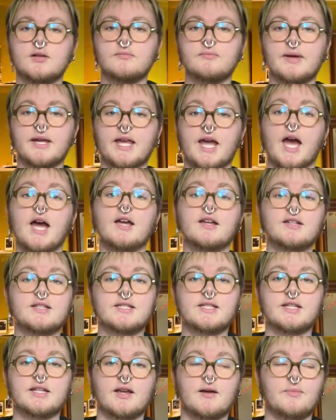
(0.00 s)
my cat is
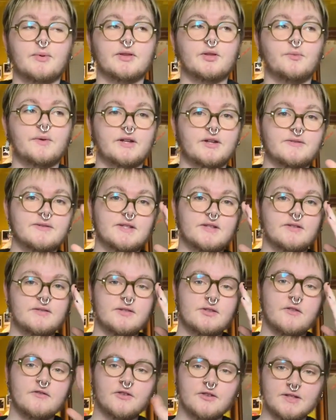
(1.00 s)
sitting up on the windowsill,
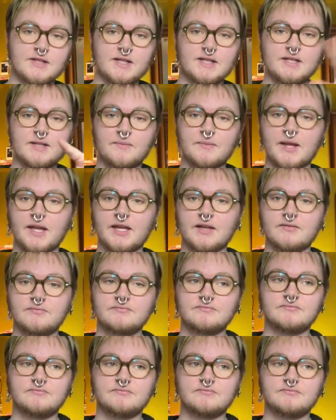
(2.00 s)
so if you see some like